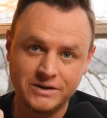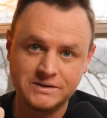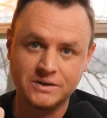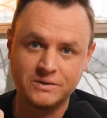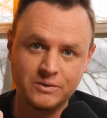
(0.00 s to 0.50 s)

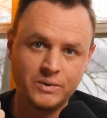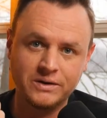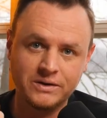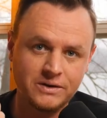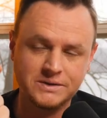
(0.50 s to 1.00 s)
So whether
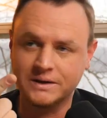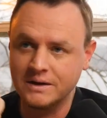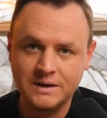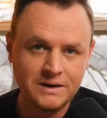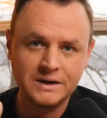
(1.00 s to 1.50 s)
you're using
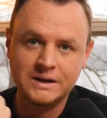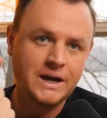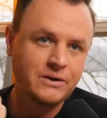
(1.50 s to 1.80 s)
Clay